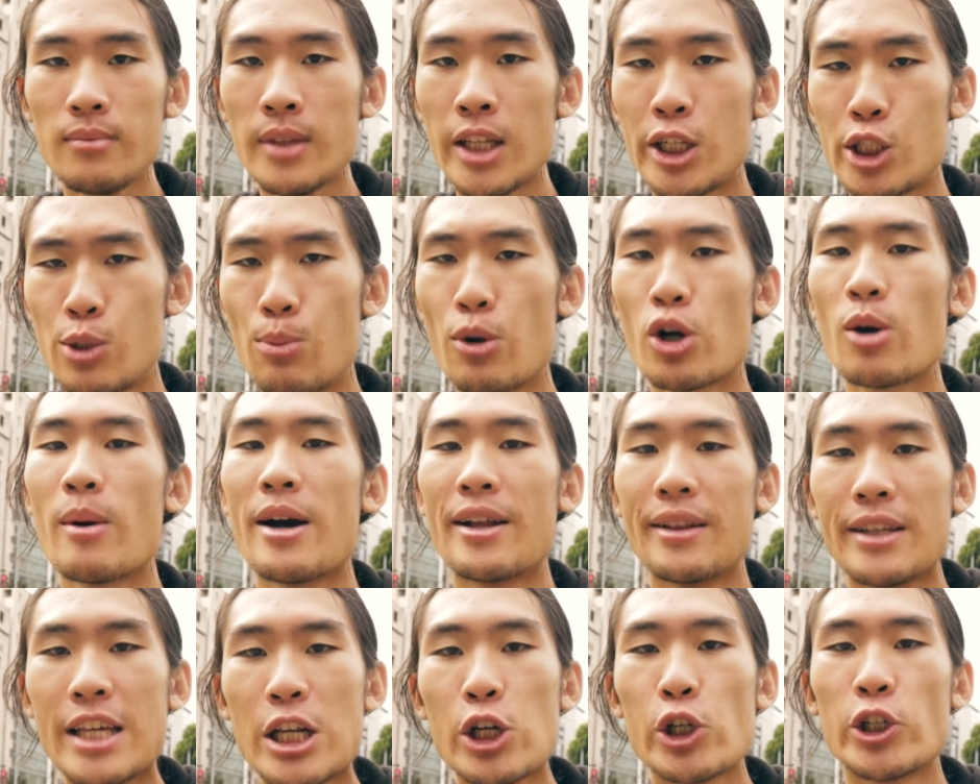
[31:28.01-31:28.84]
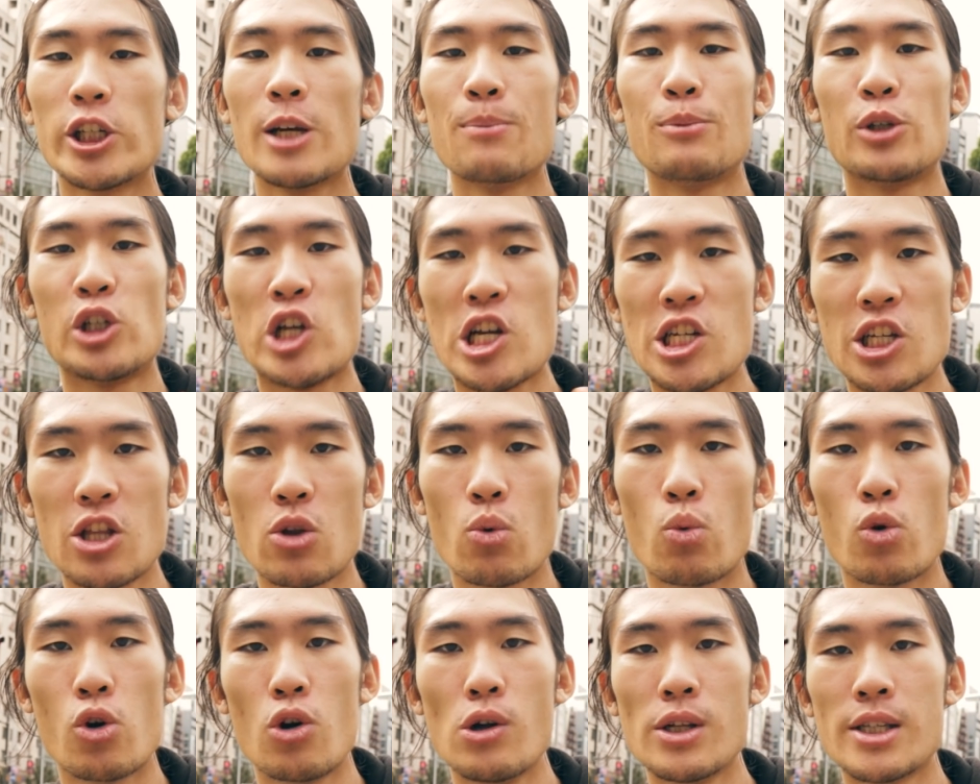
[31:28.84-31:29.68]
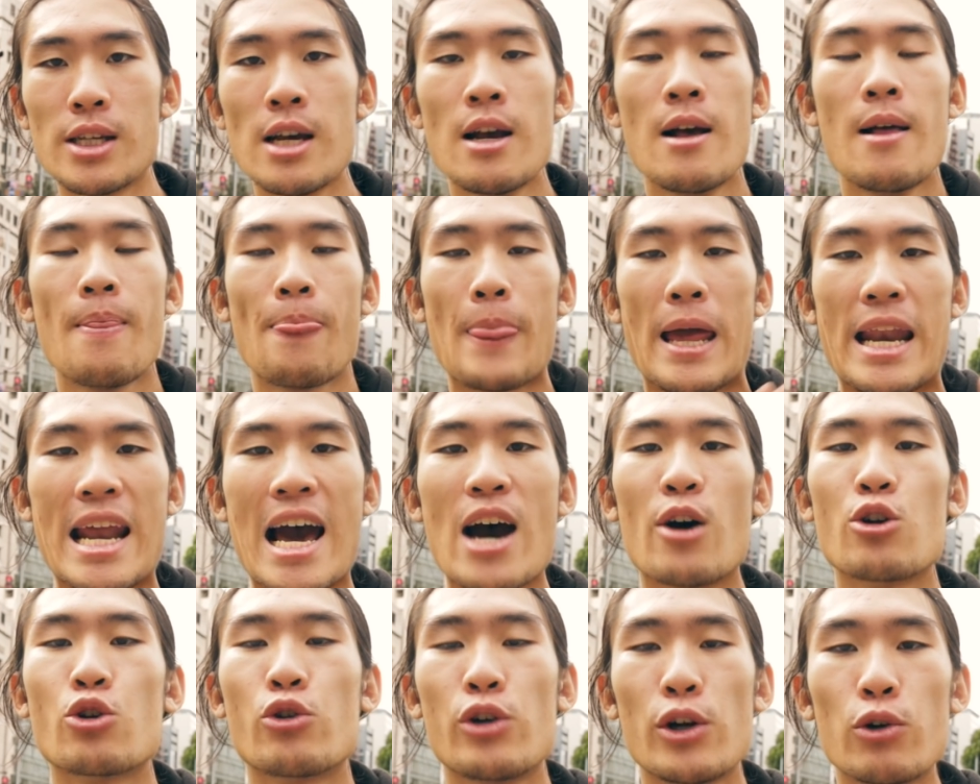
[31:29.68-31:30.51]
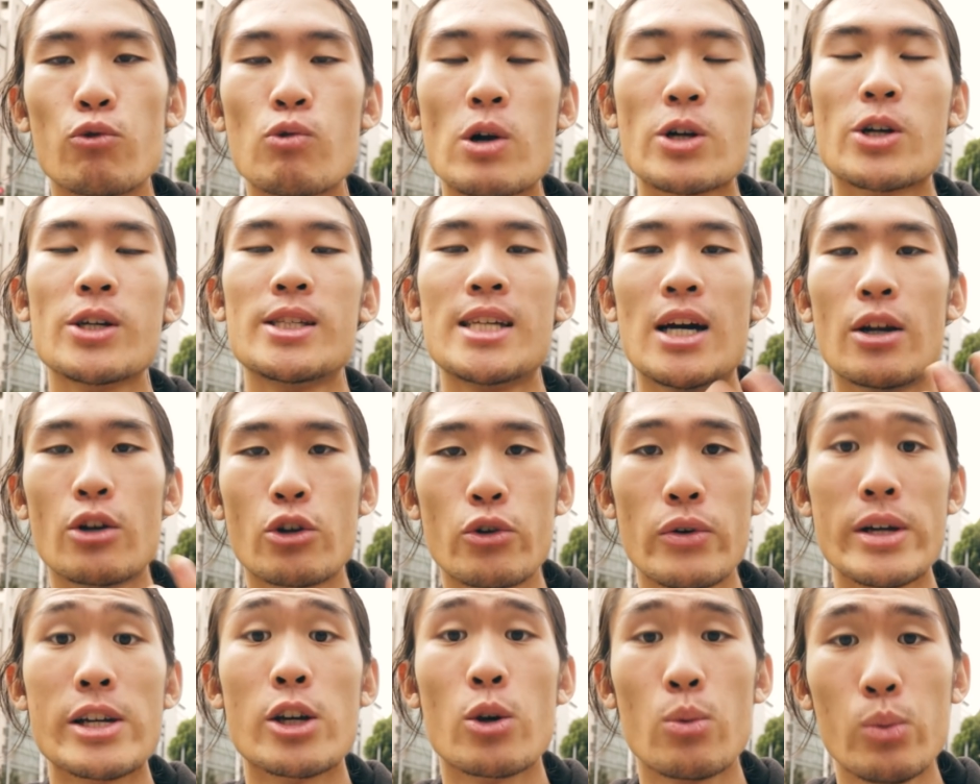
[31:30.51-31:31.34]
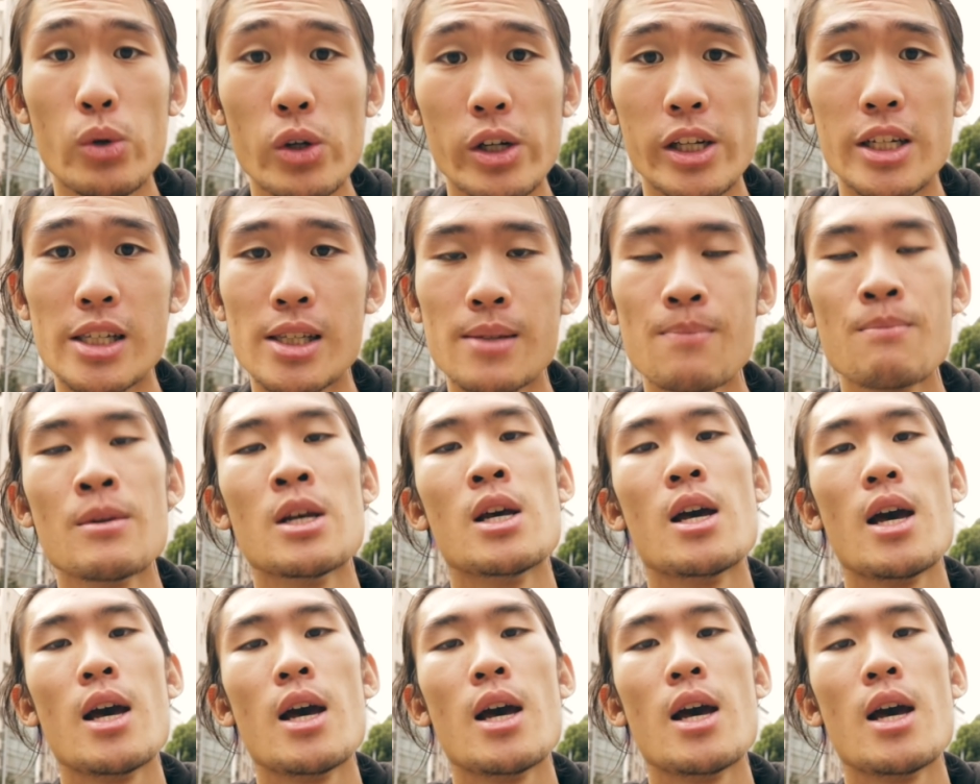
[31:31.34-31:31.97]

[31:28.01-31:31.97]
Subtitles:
it's a book about leadership, changing the world, and how to create a ruckus, how to create communities.